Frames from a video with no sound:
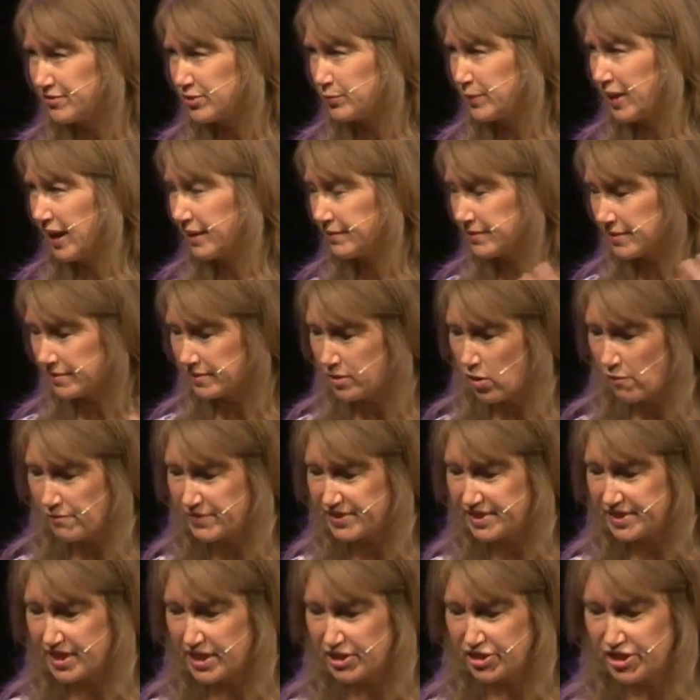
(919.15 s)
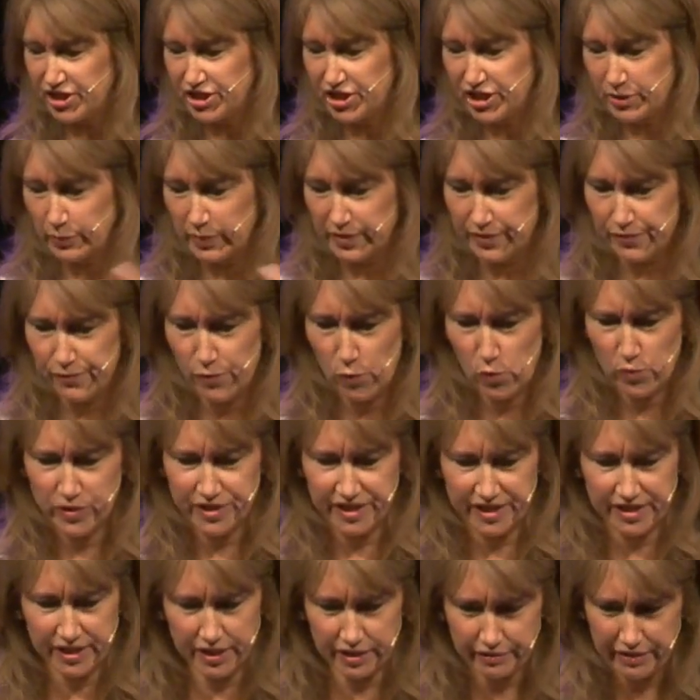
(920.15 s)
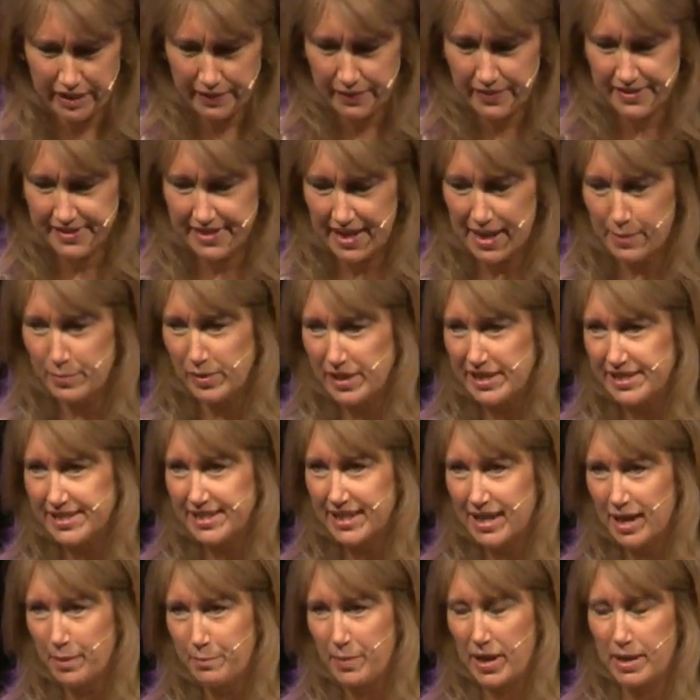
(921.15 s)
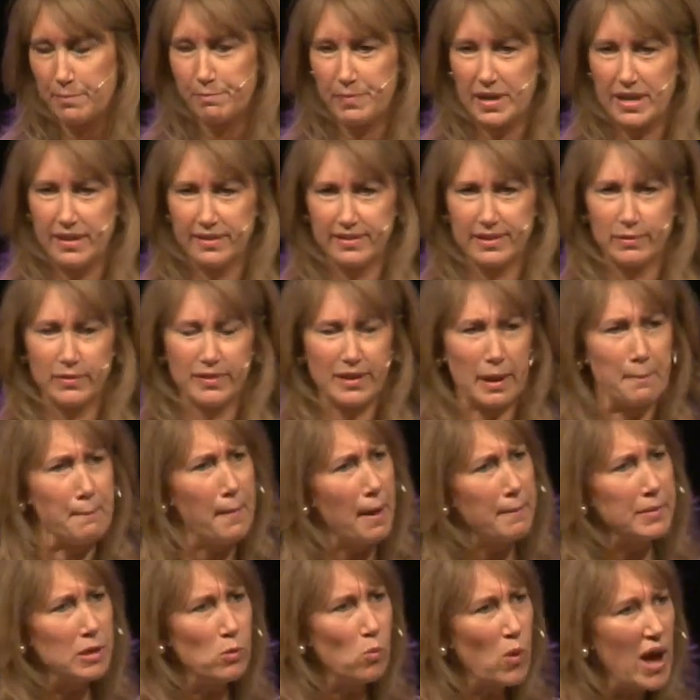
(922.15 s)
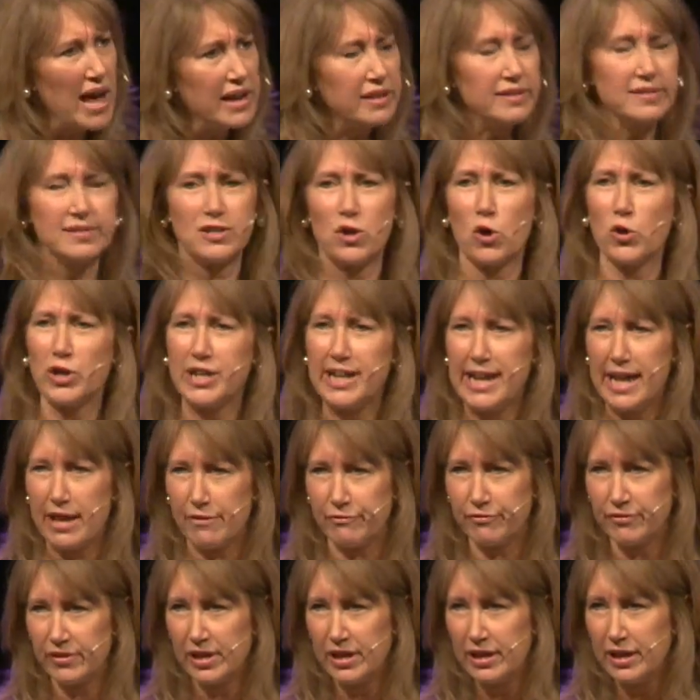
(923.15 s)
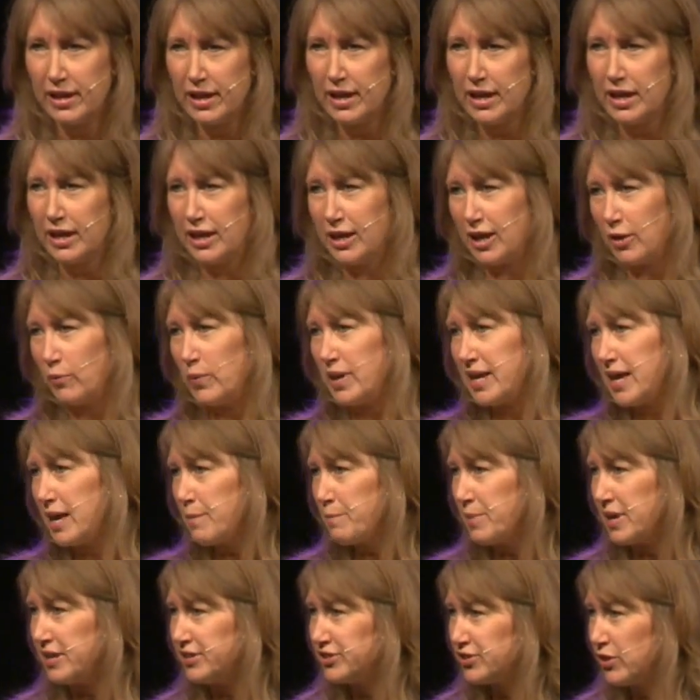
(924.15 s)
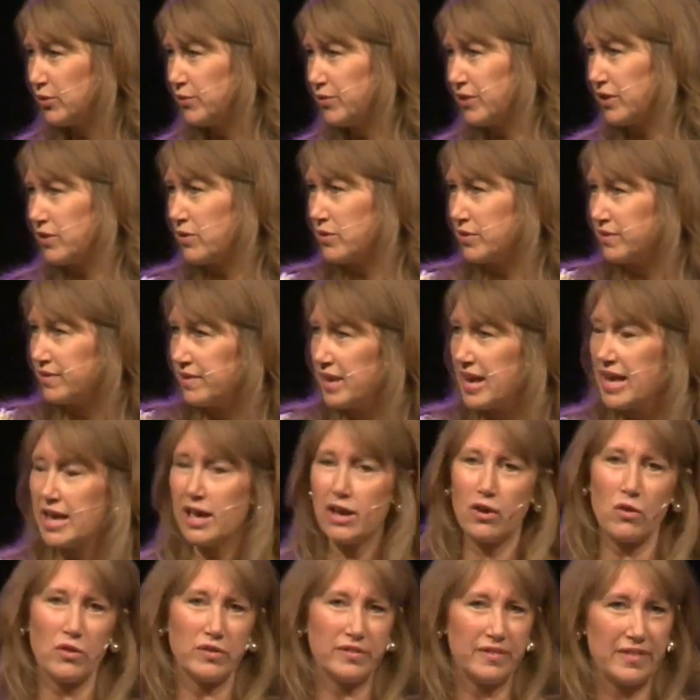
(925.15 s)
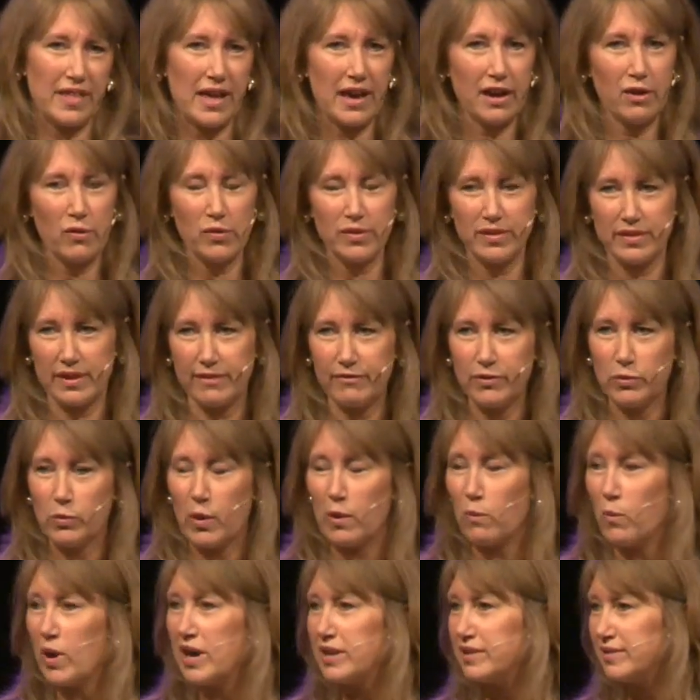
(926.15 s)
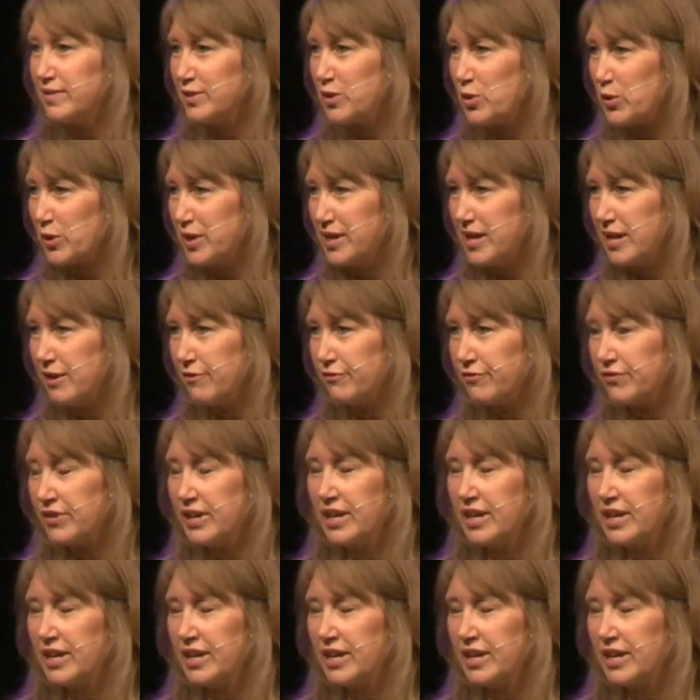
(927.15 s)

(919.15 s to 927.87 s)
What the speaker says: And we had this conversation. She was four, sitting around the table eating her baked beans. And it was like, Mummy, where does God live? You know, we keep being told that God's here, God's there, God's everywhere. Where does God live?